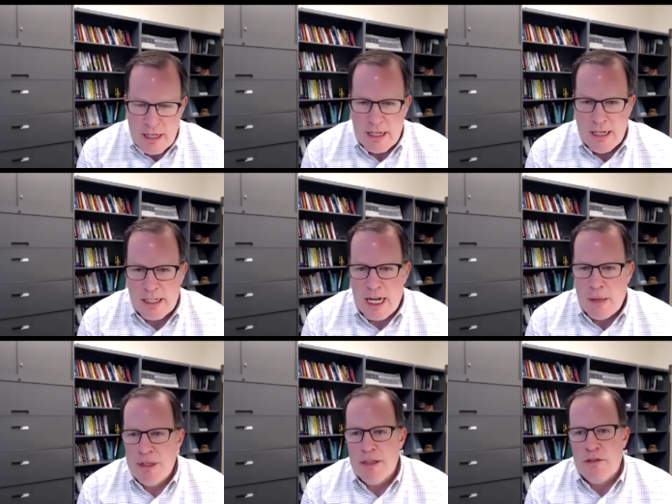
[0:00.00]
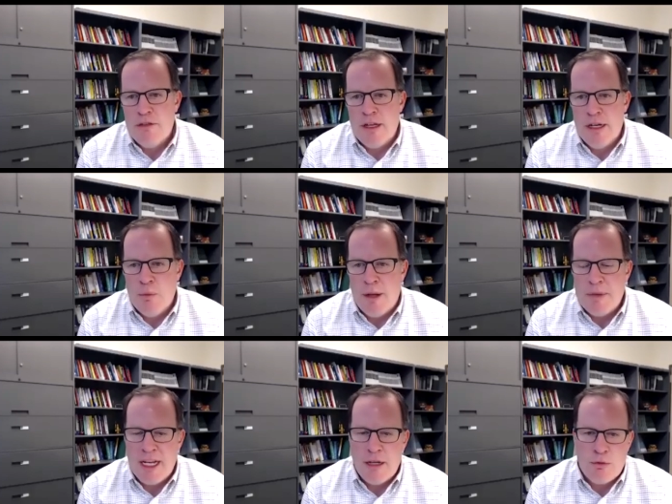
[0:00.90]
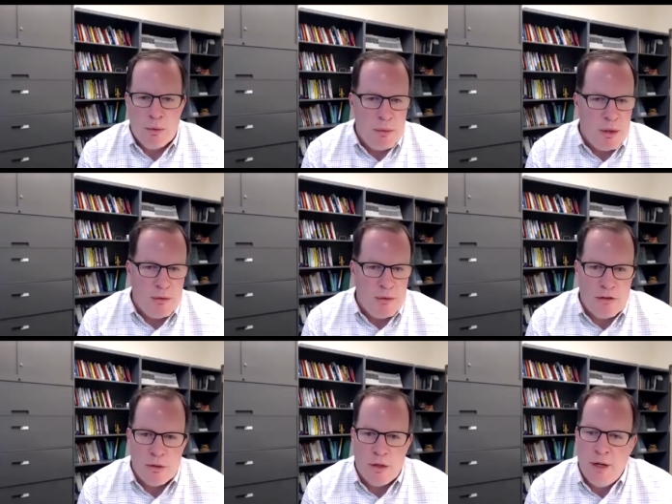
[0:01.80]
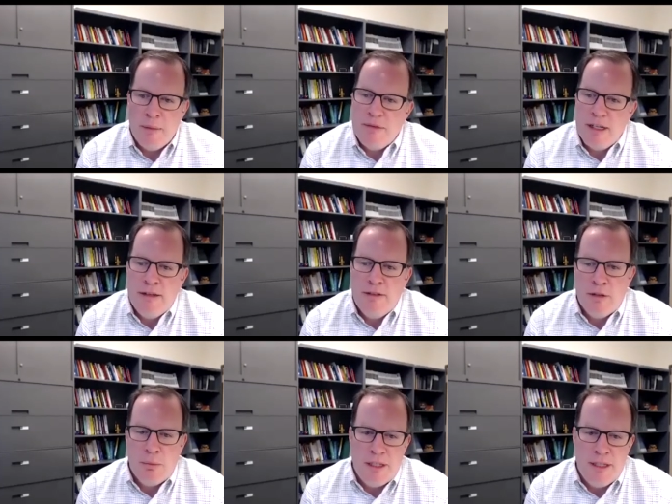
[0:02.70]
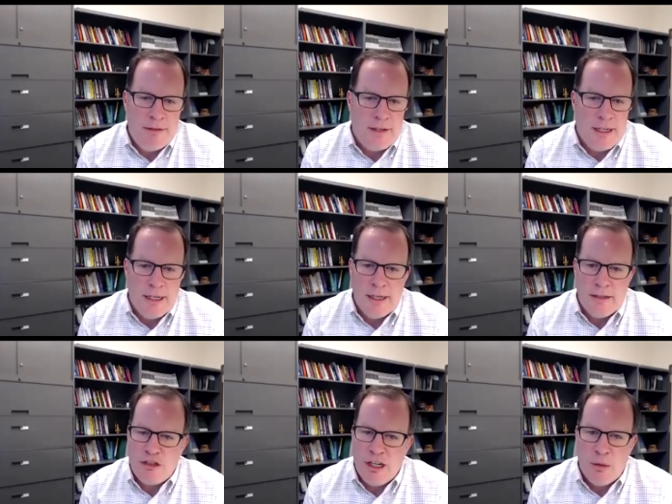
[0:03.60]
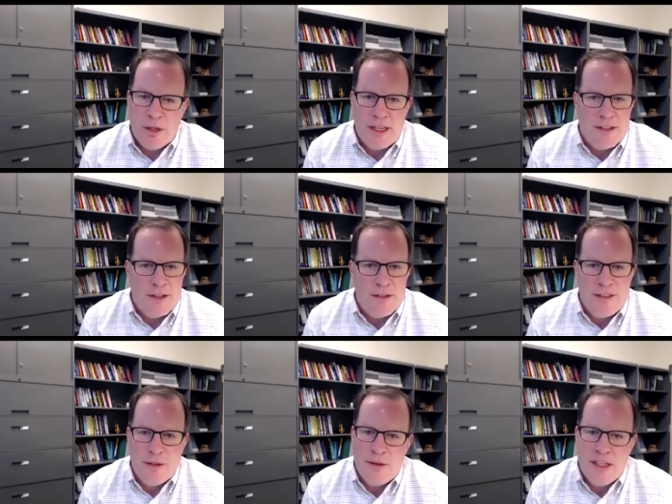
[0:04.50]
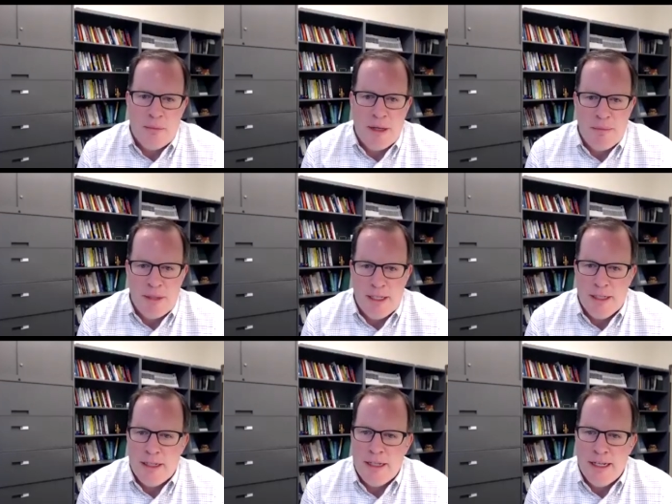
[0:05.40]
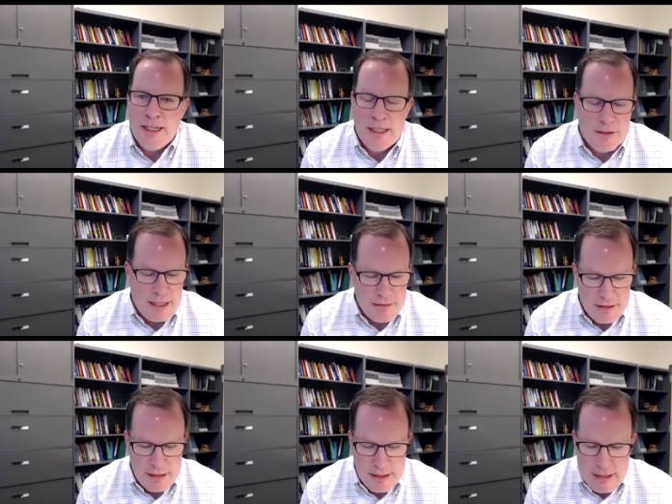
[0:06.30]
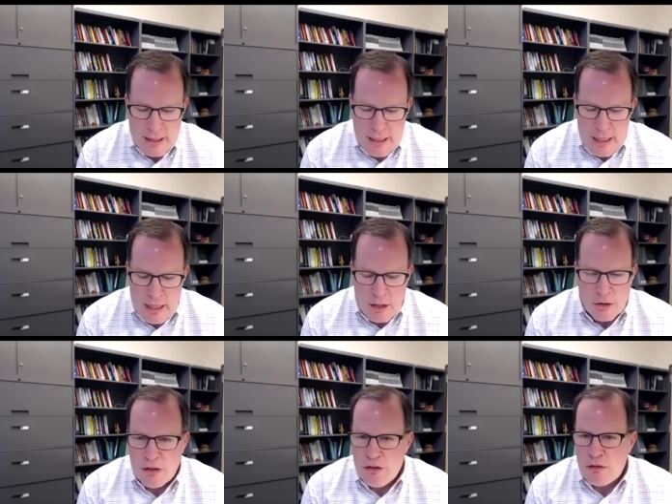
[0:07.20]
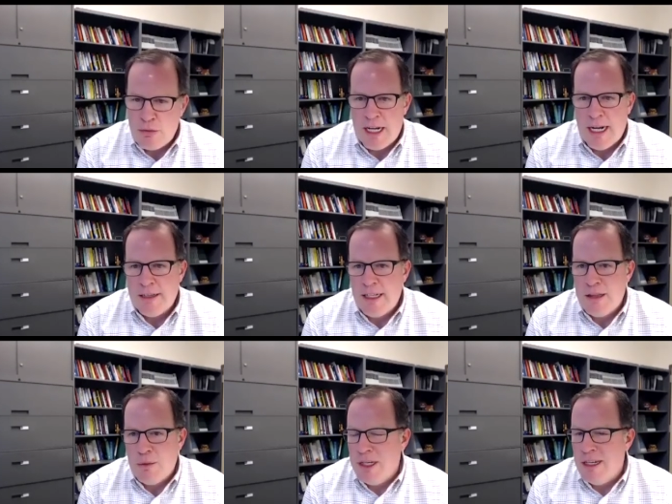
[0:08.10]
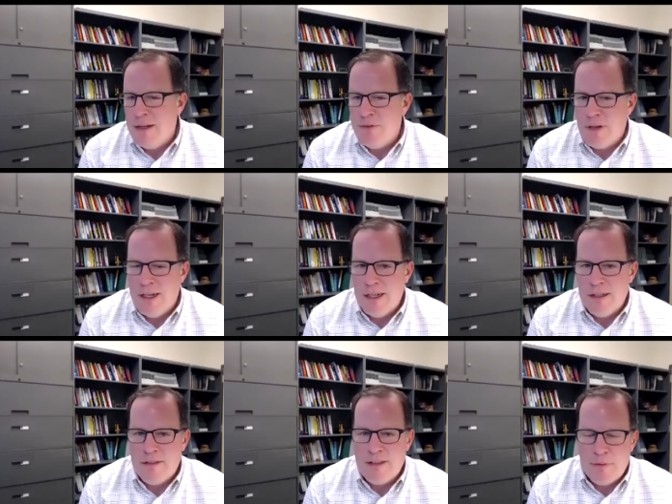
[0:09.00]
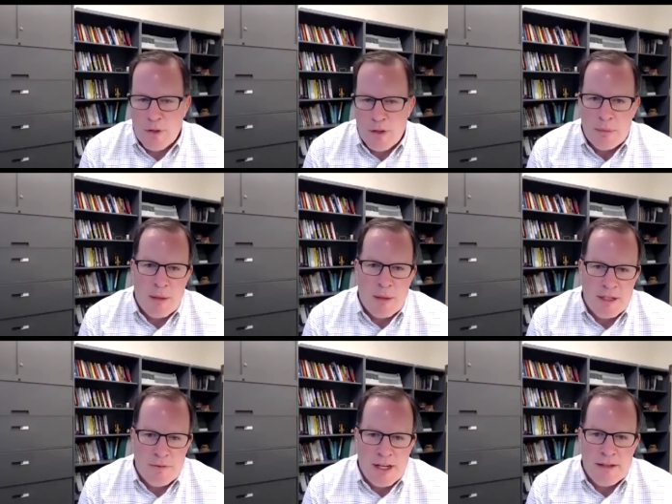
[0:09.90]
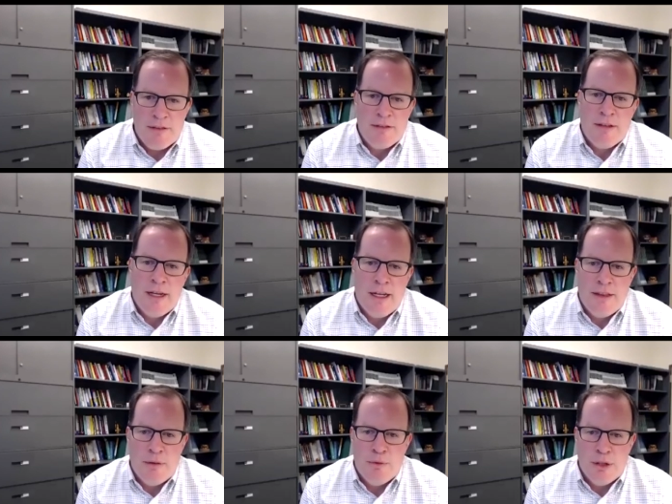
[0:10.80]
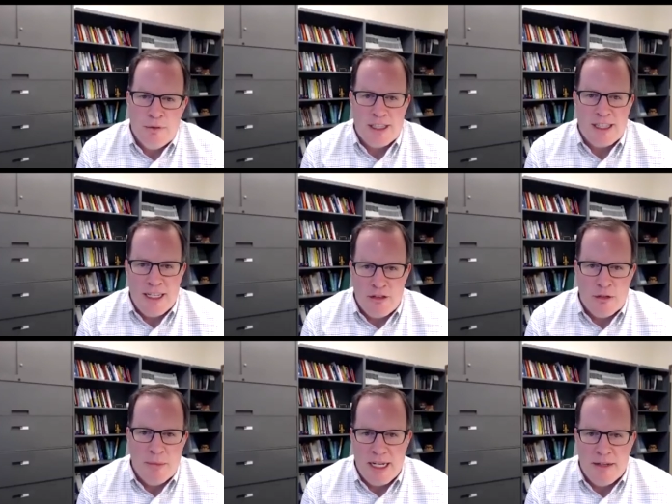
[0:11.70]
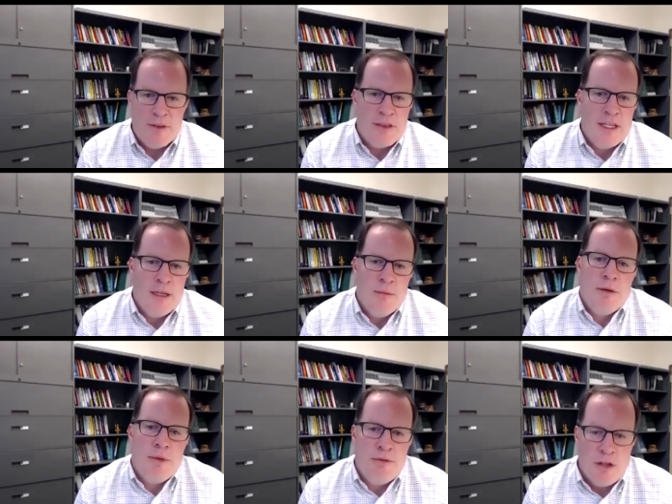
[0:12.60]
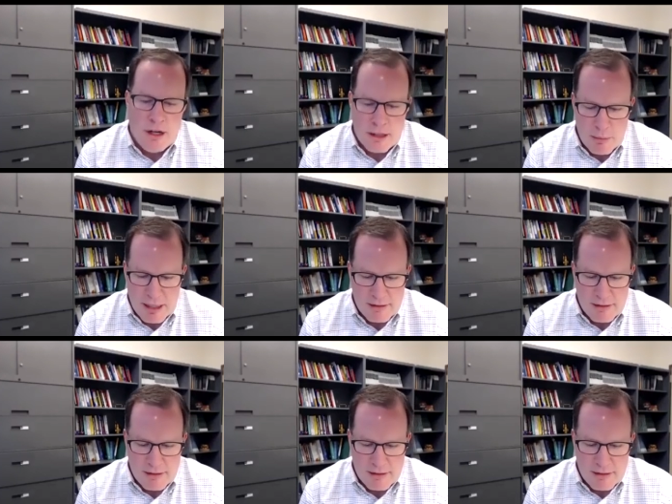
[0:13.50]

Uh, a copy of this uh, webcast will be posted to our website, so please uh, share it with others that you think might be uh, interested. Also, just want to highlight that we have uh, several upcoming events that really relate to many of the themes that we've talked about